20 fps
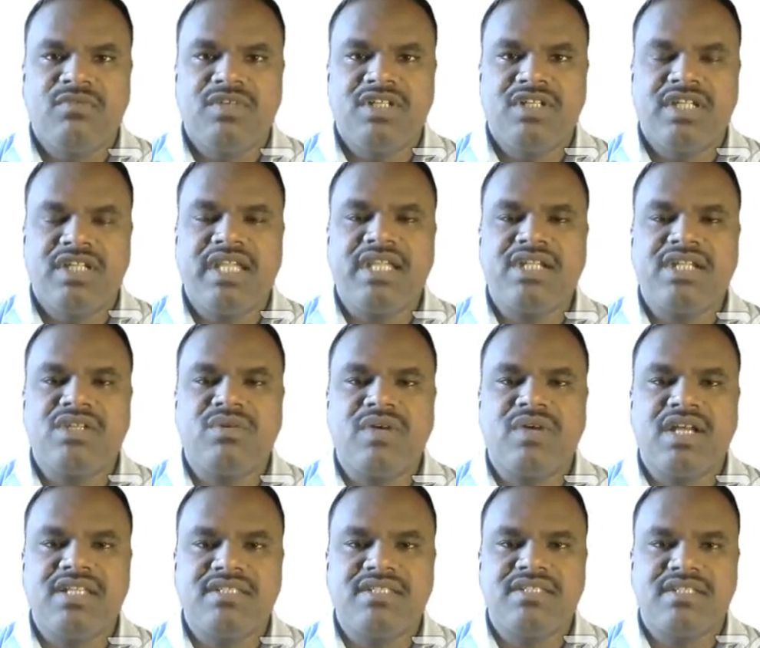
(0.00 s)
take it to
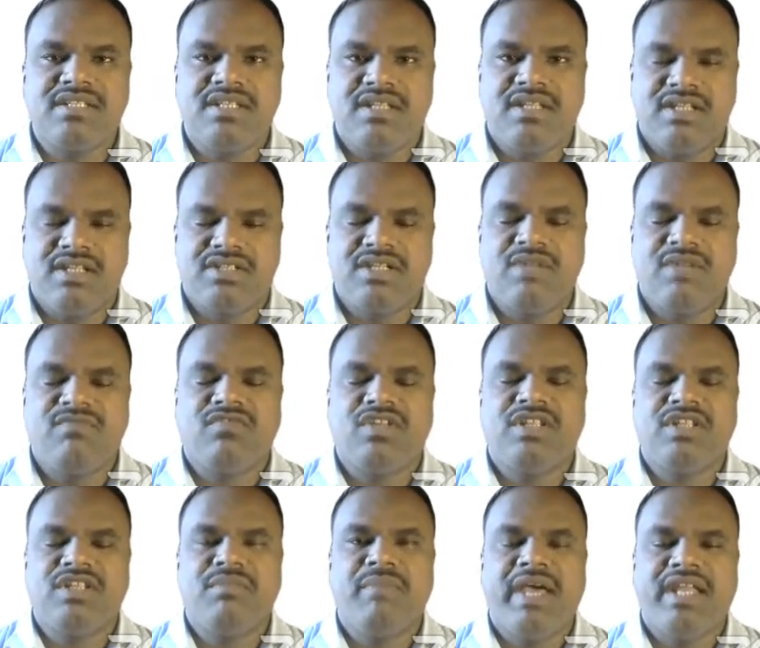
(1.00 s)
consideration for
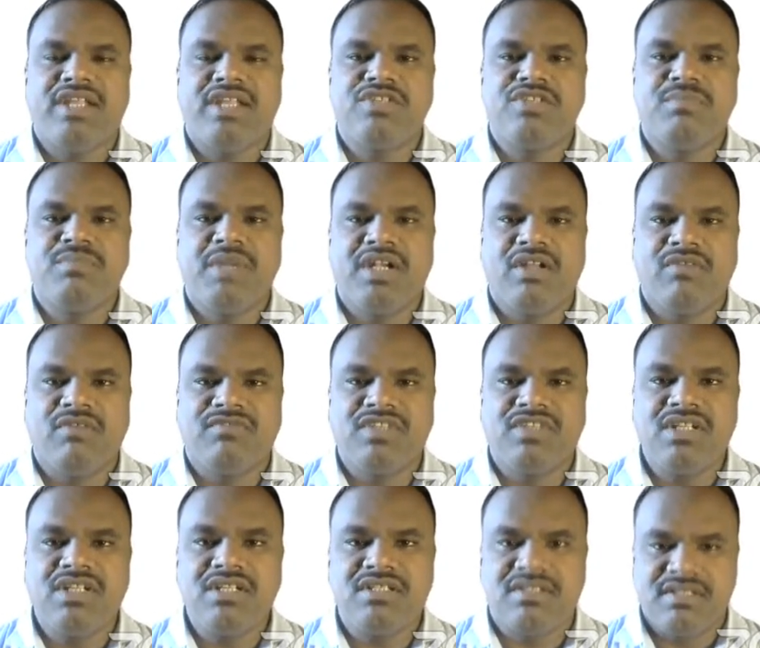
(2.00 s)
the management of the
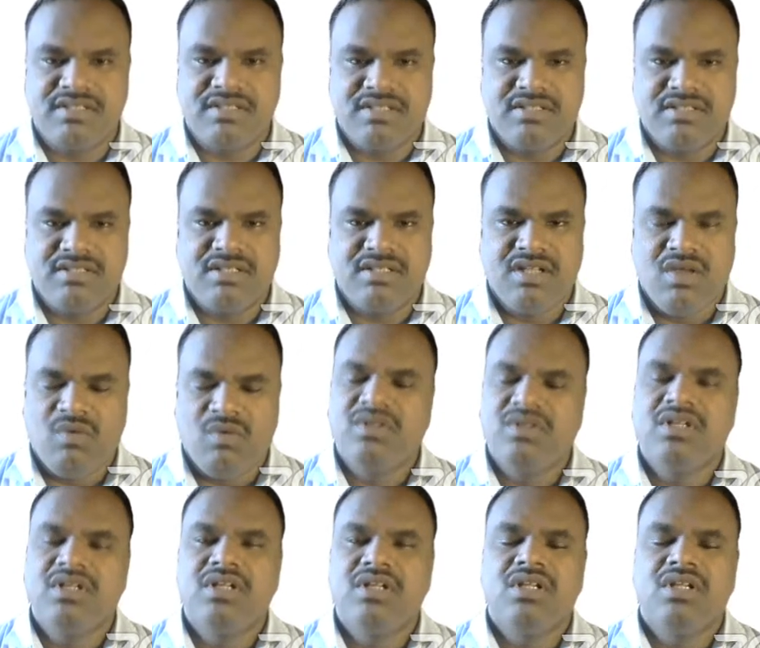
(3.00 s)
diseases. Now,
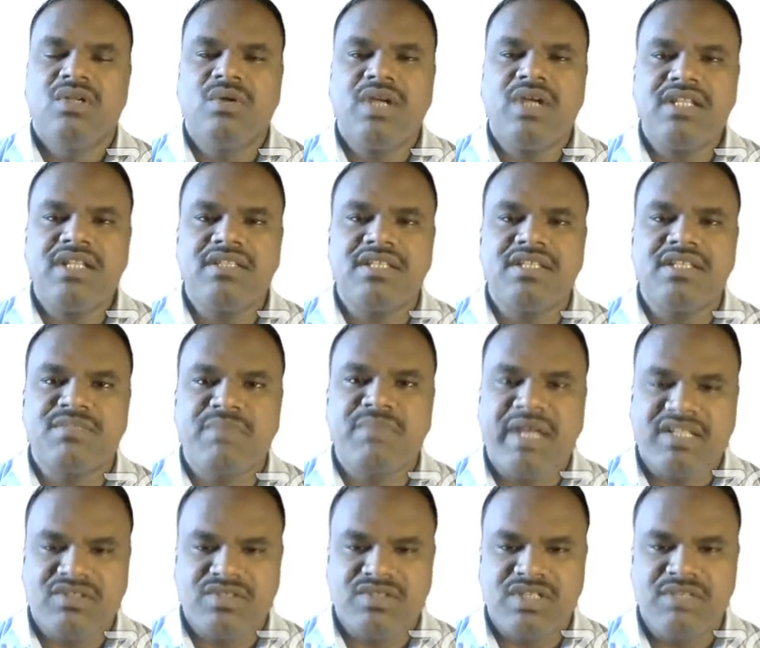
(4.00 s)
look at this
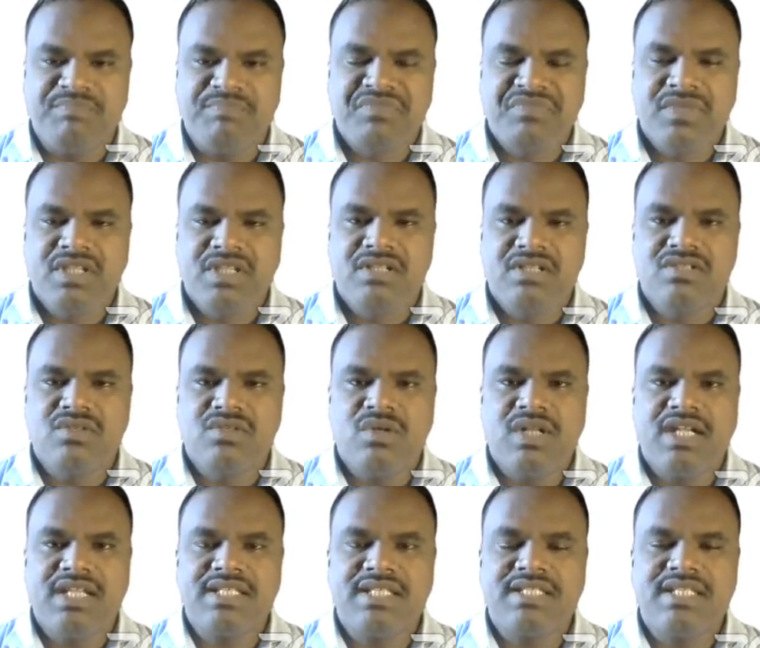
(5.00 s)
pathogen. So
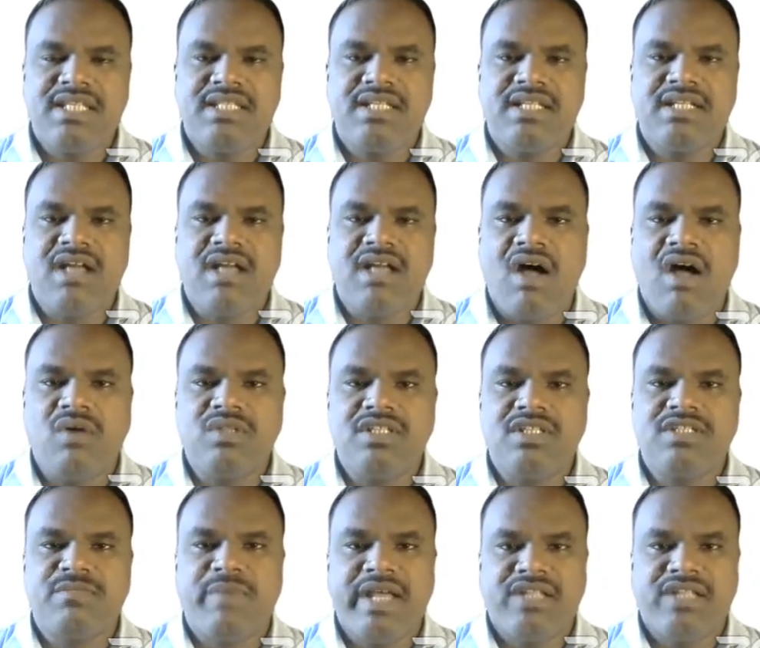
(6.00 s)
let us see that how
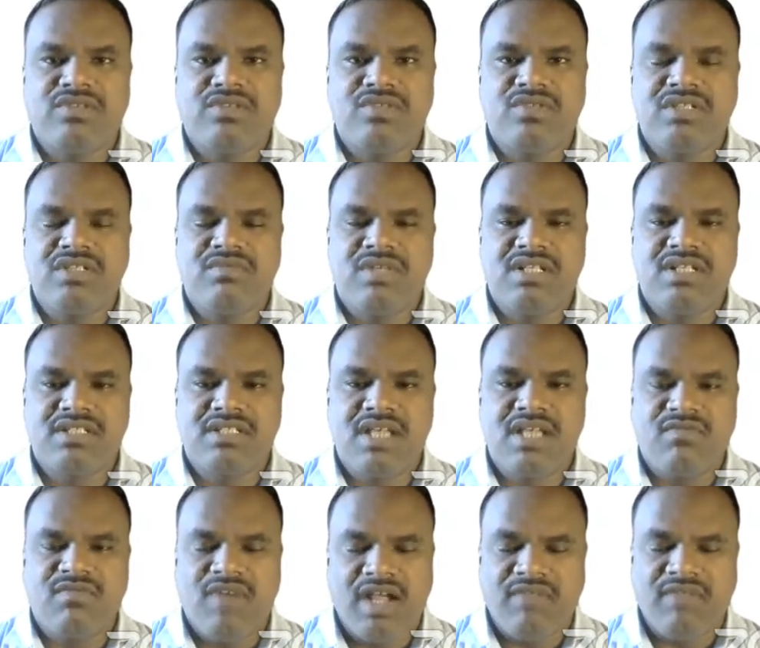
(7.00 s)
this pathogen will
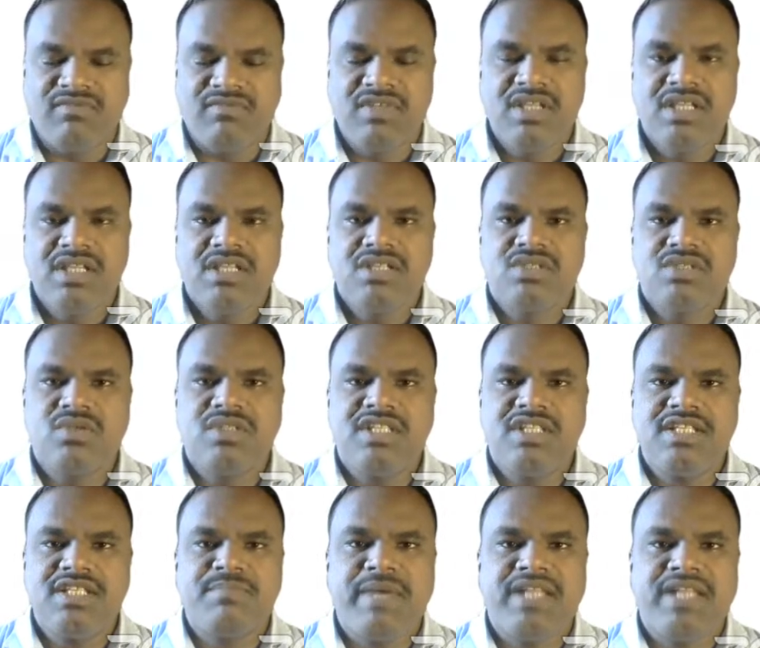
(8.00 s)
survive. So
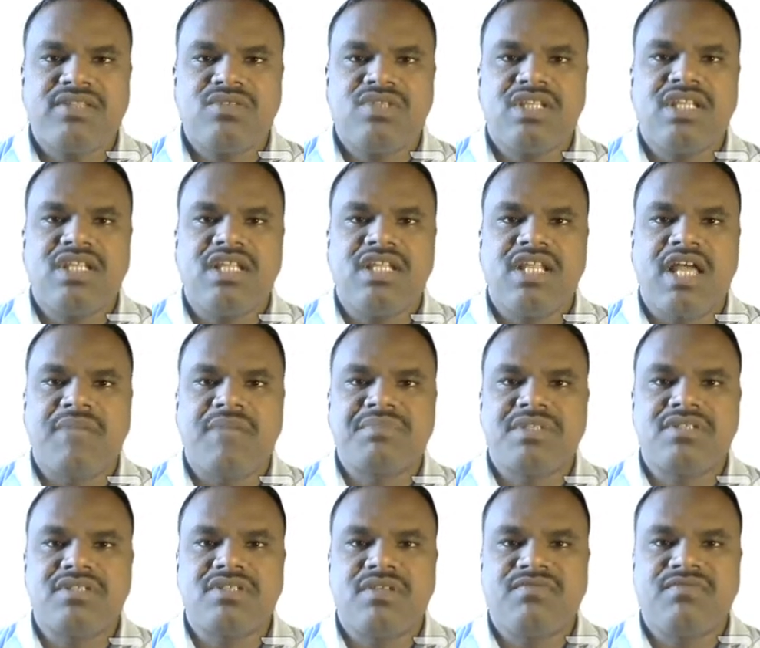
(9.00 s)
this pathogen, in
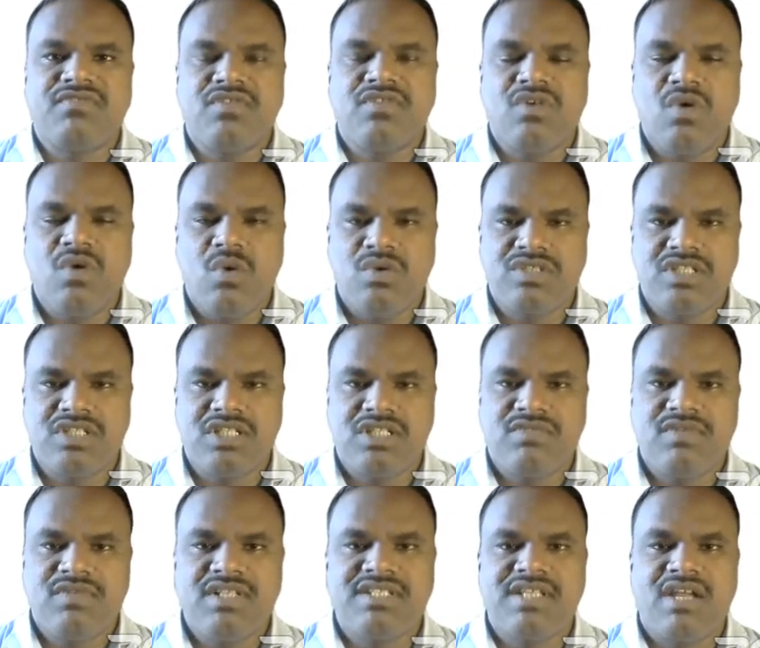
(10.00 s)
absence of a host, it
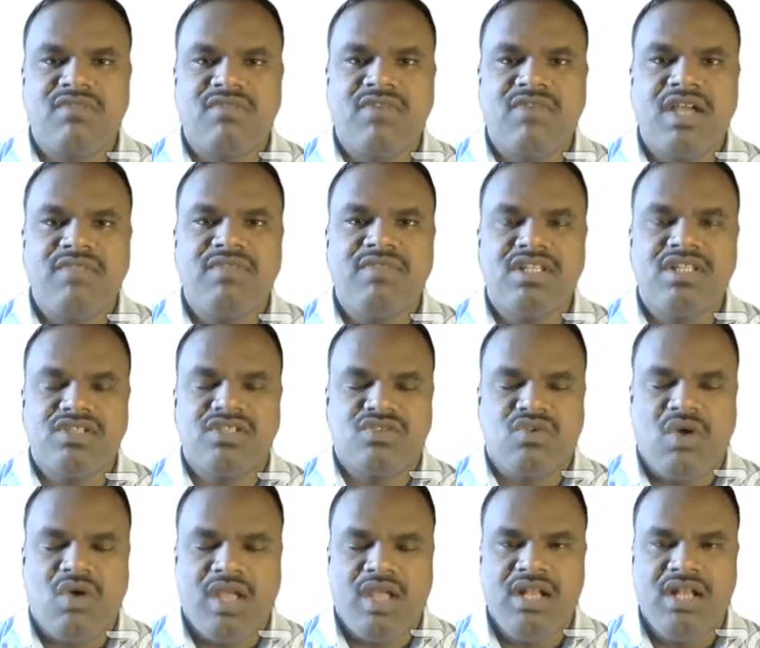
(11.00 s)
will survive in the
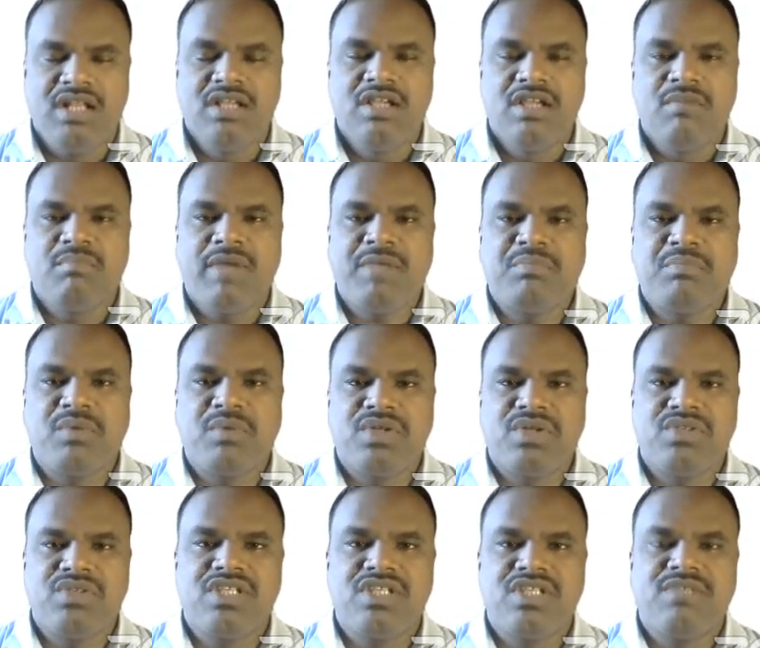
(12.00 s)
soil by
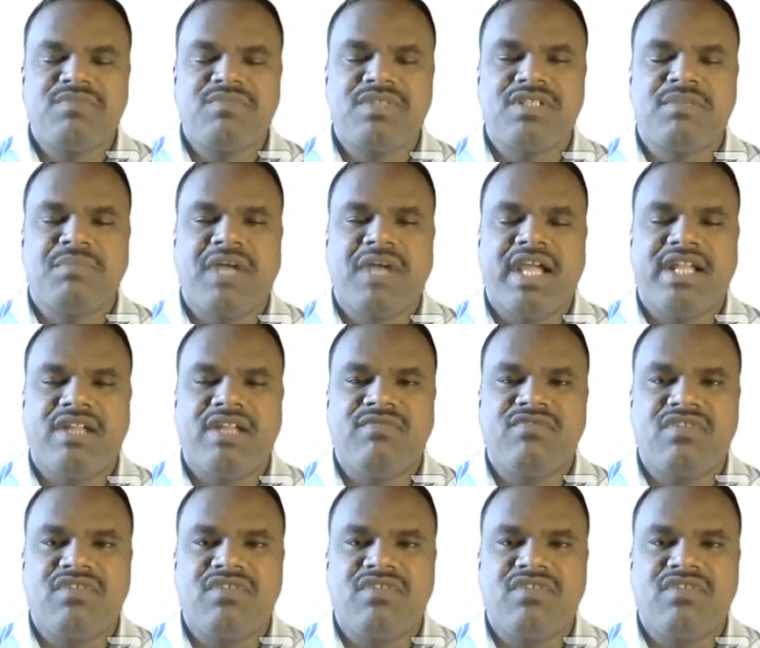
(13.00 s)
producing some kind of